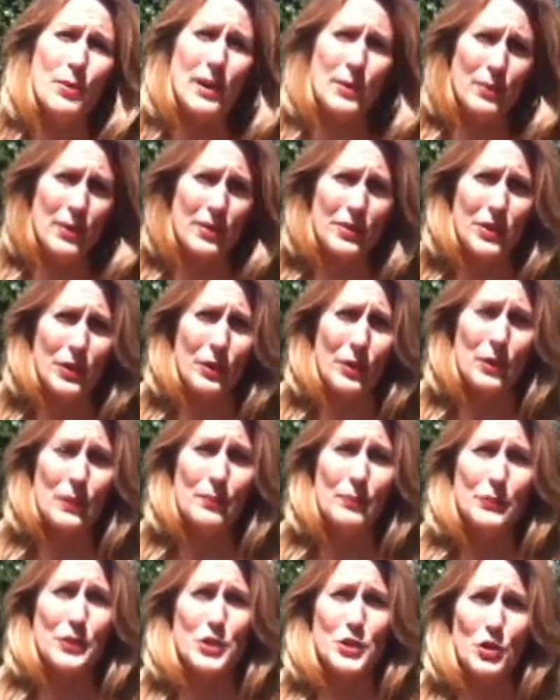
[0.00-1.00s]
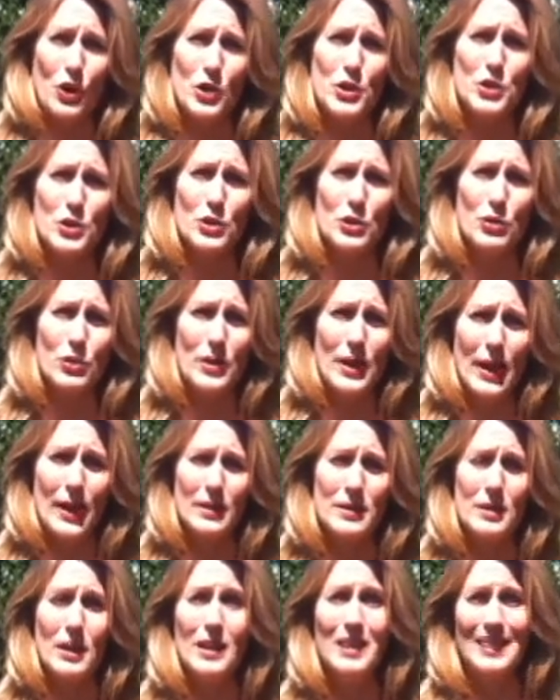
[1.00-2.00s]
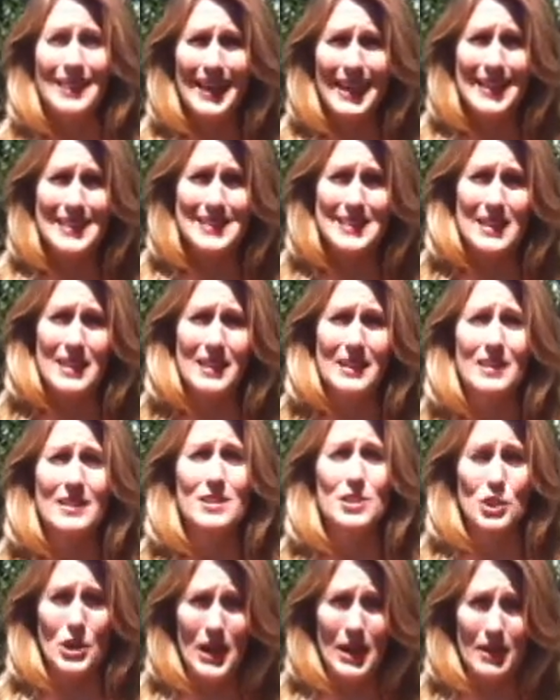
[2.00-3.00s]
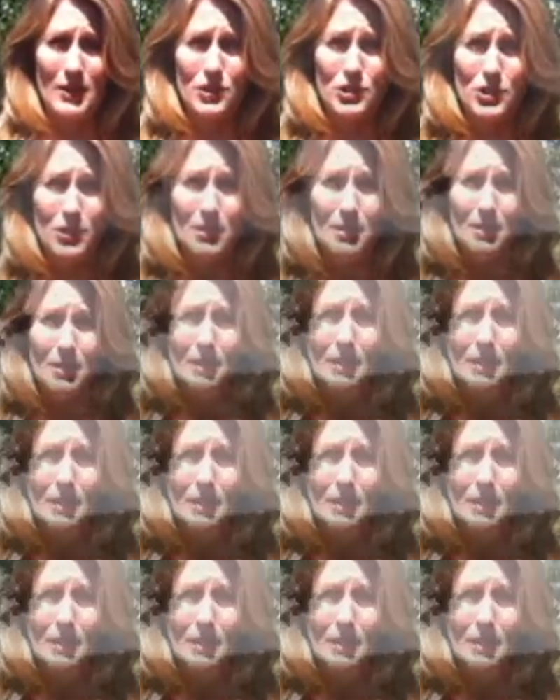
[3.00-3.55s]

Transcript: away with you to start to create lasting change.